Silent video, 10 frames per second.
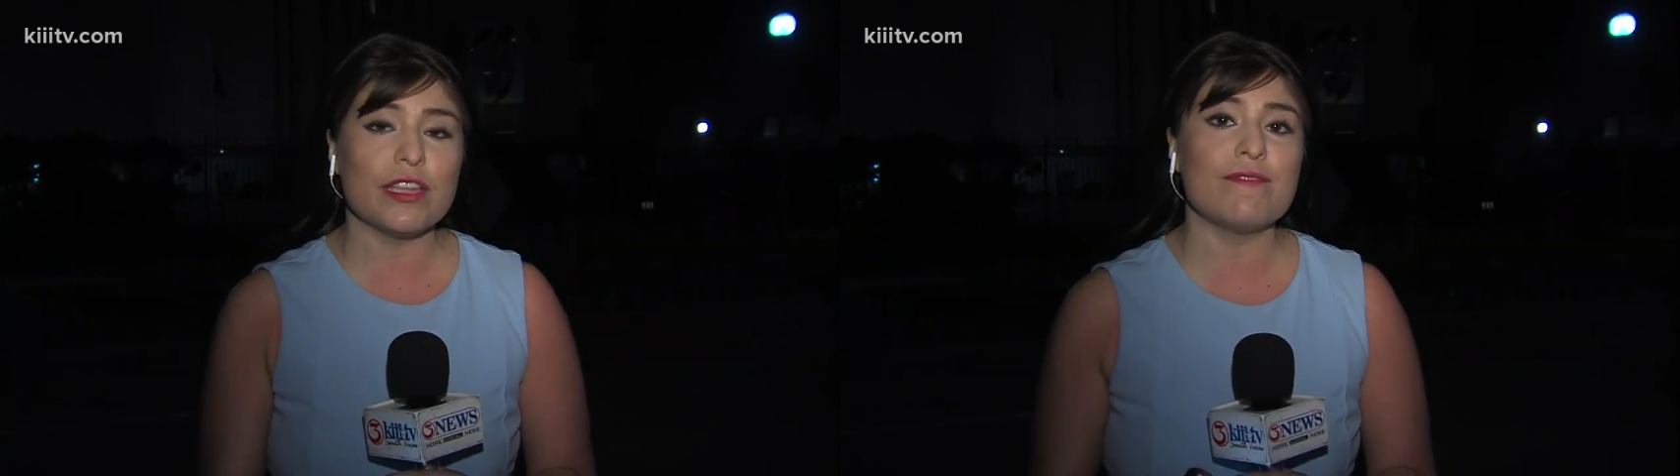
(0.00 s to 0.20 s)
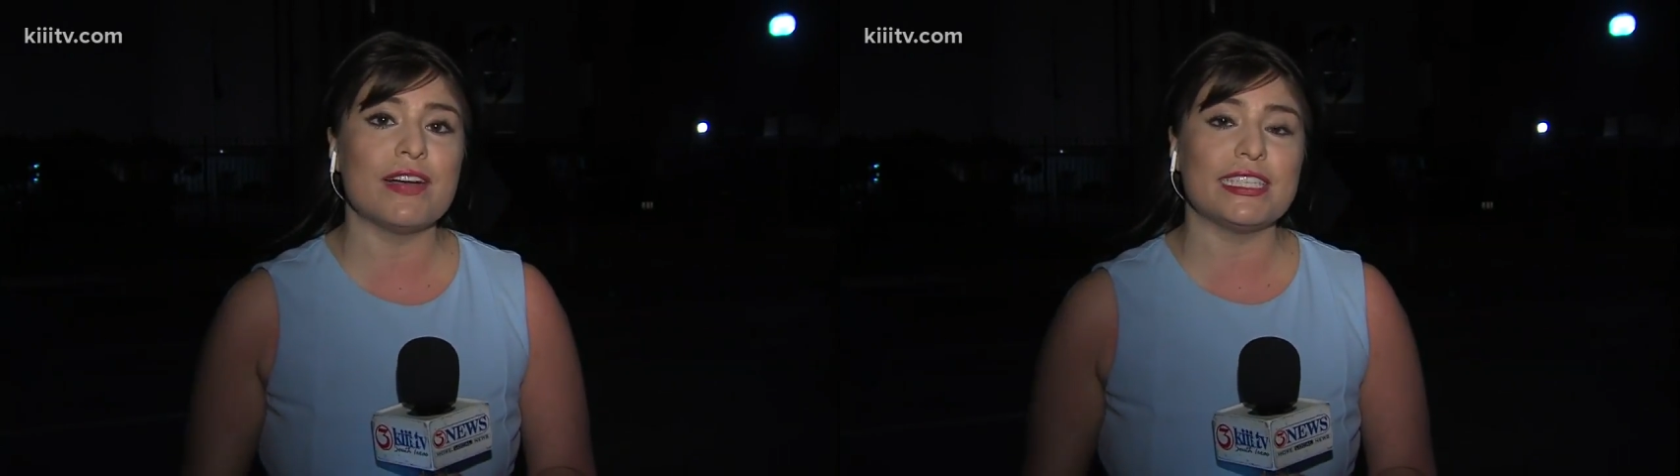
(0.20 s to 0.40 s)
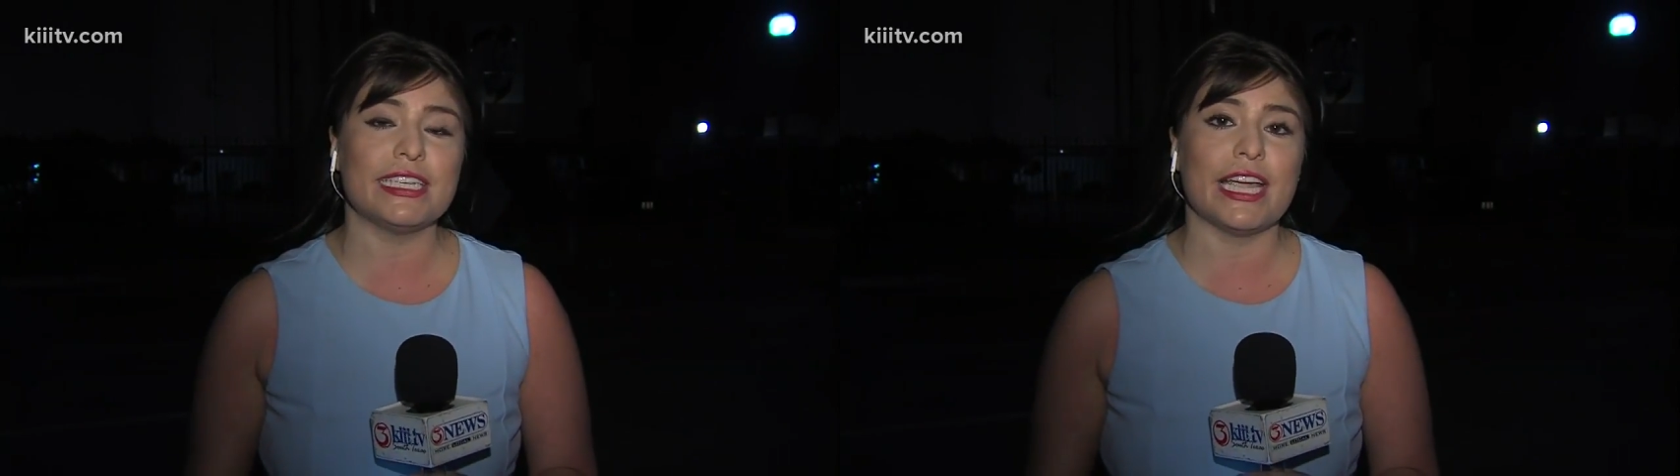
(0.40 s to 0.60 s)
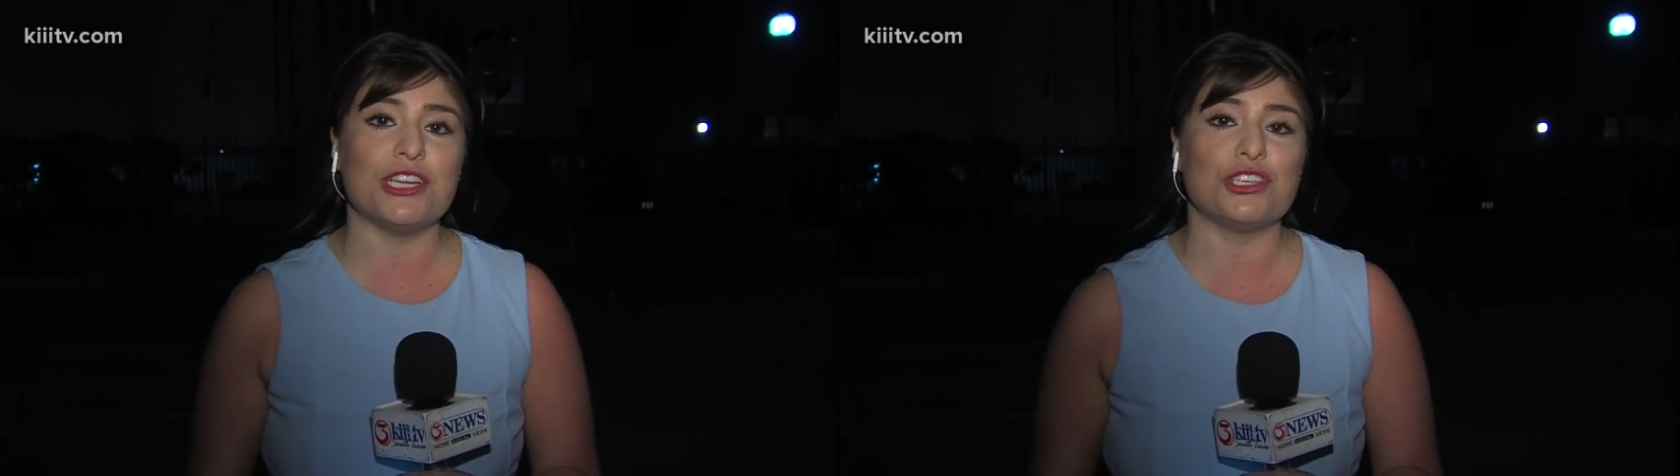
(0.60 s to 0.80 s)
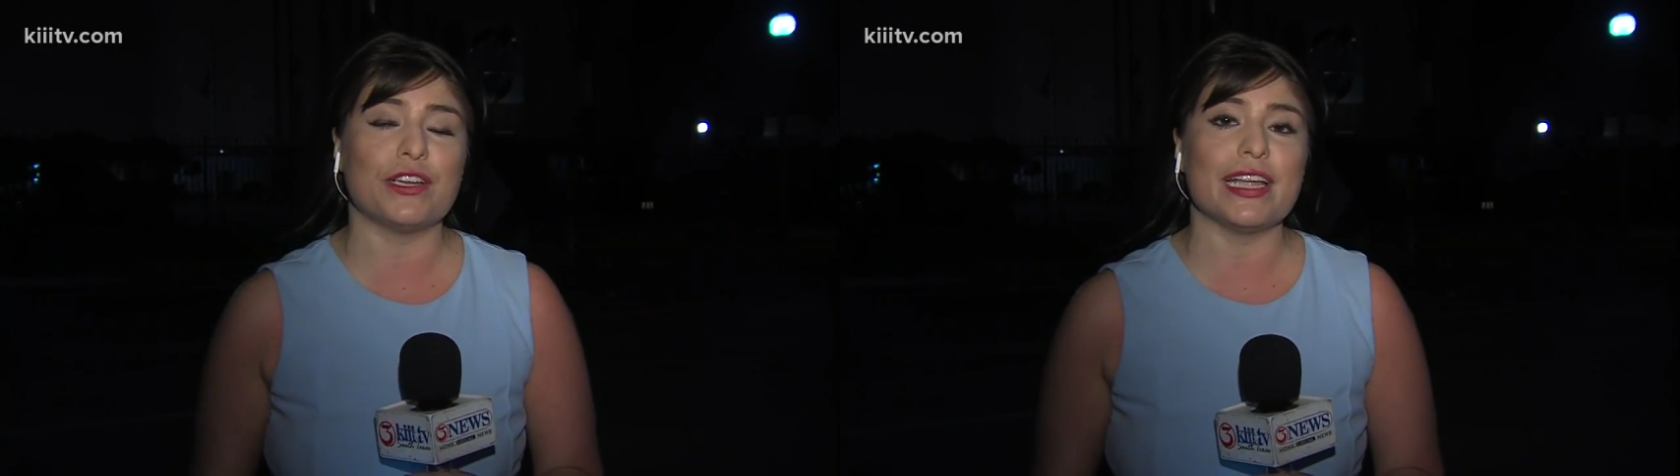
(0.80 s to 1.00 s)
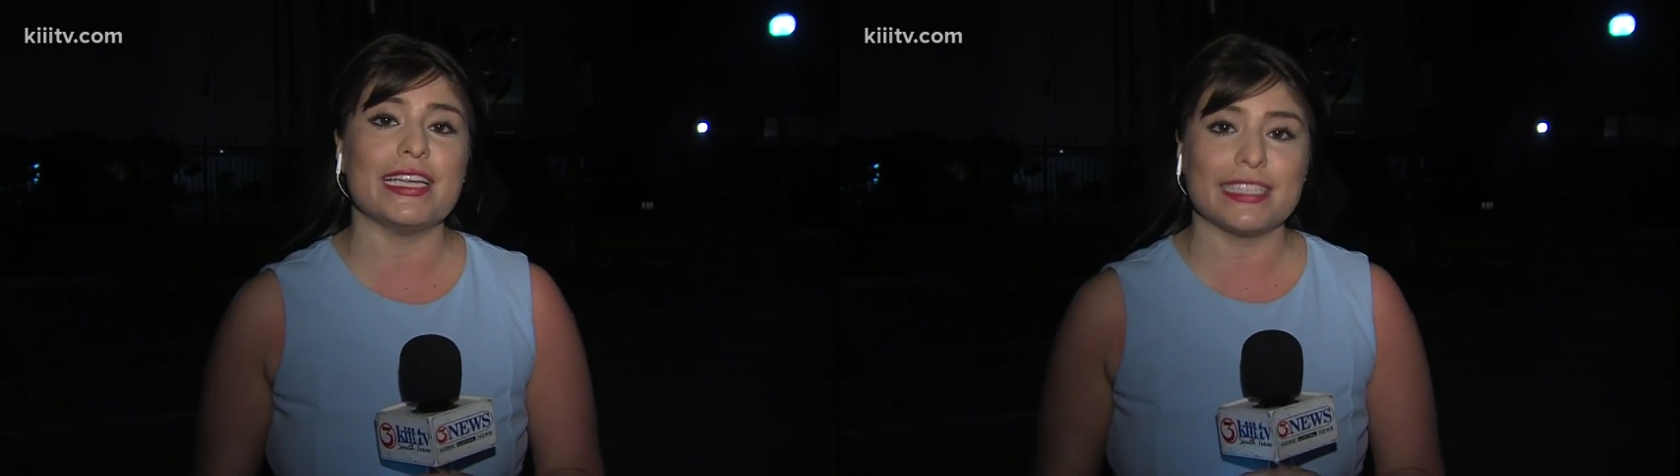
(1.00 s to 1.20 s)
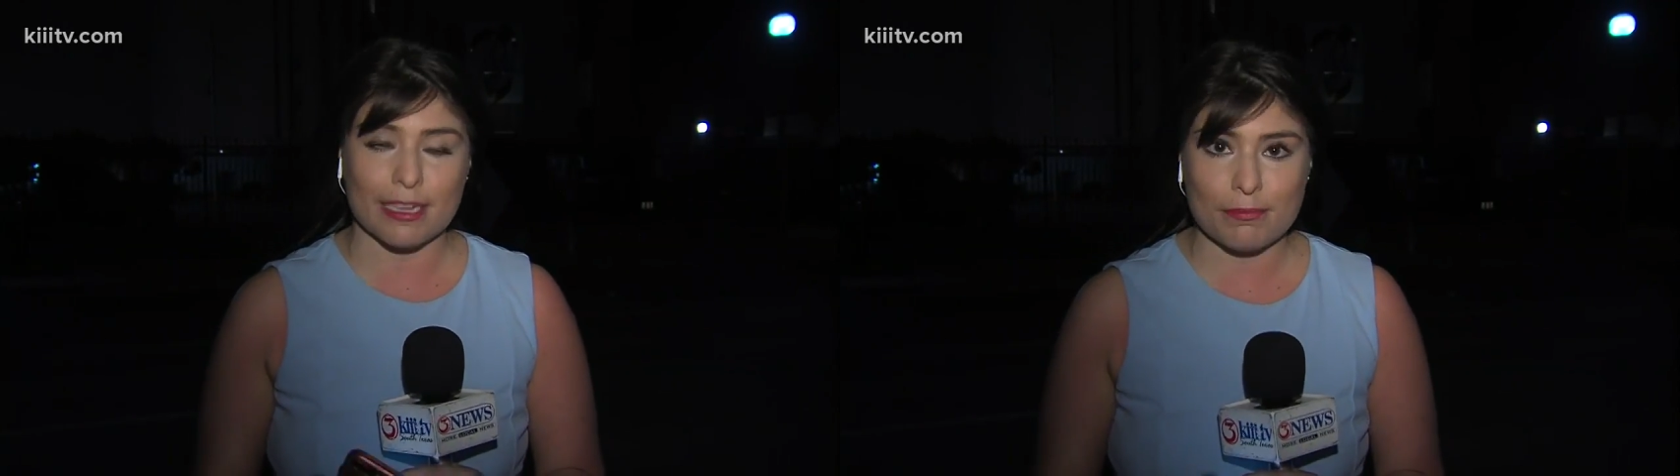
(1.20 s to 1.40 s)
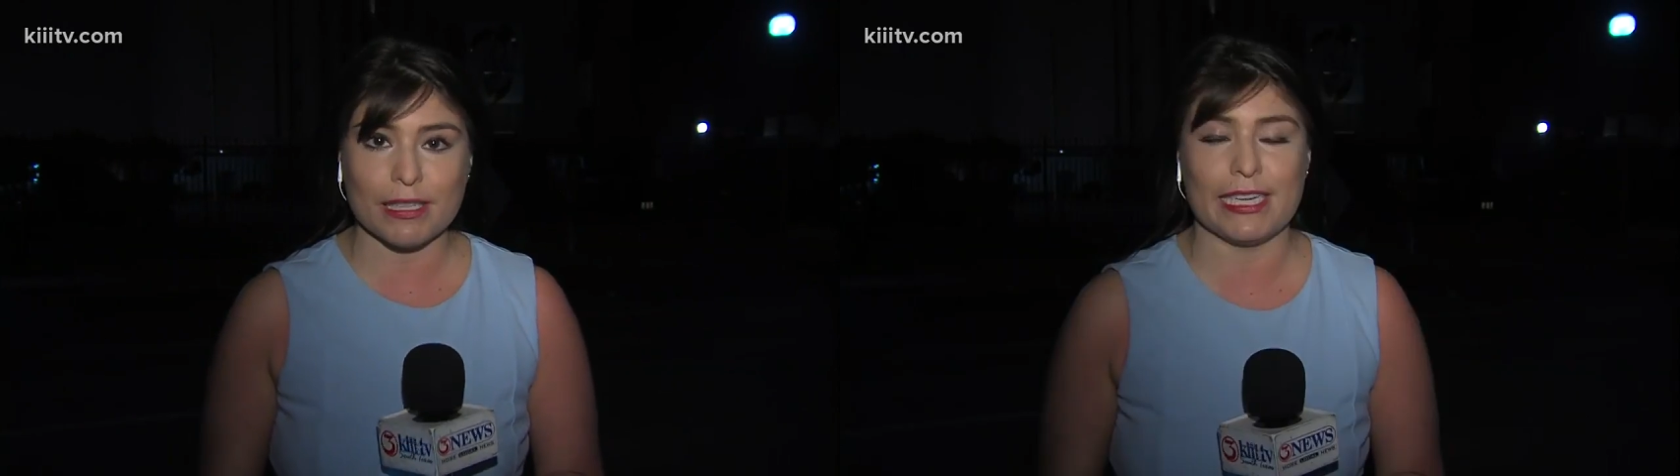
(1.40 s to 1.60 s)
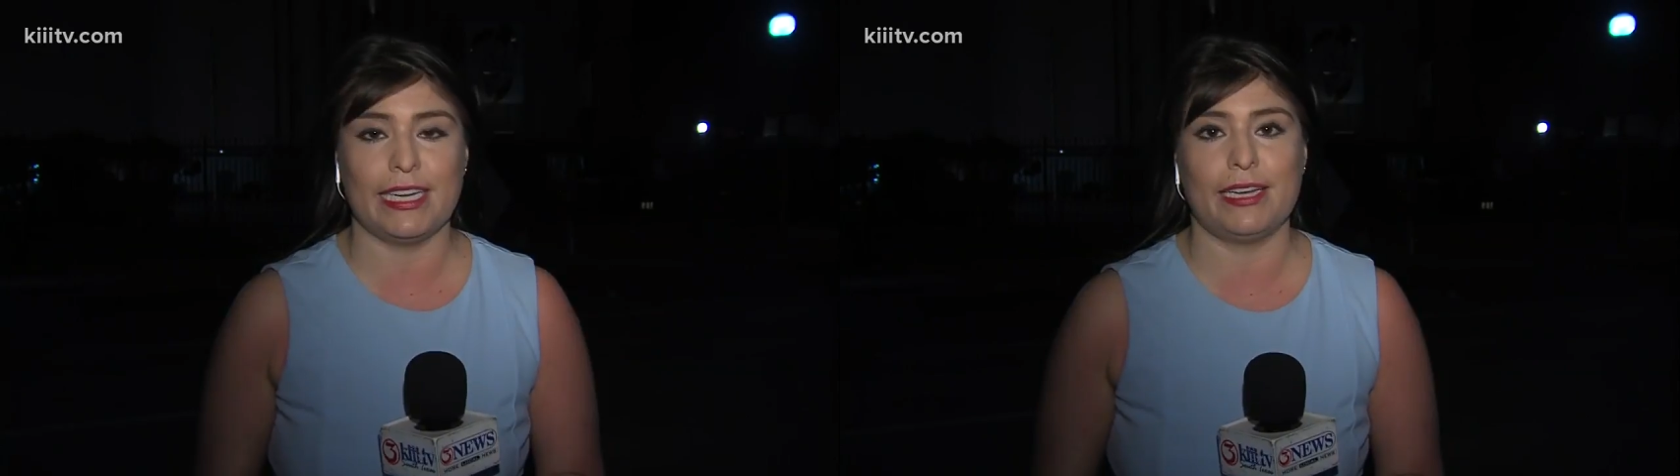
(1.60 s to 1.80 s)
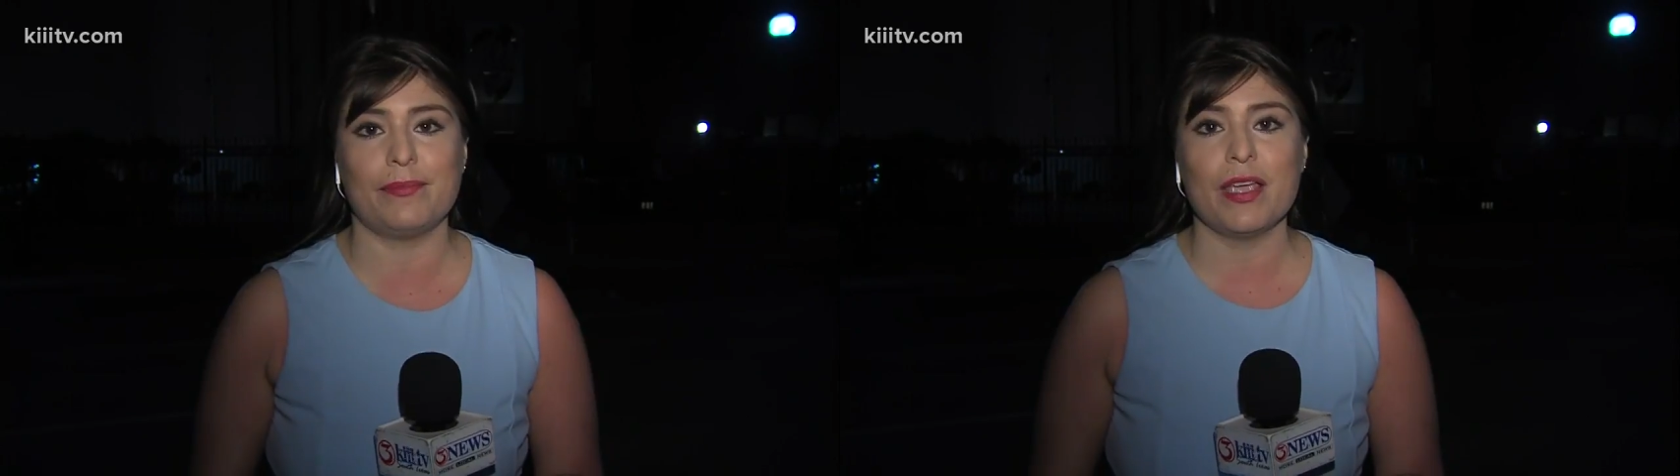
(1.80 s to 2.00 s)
the investigation is completed.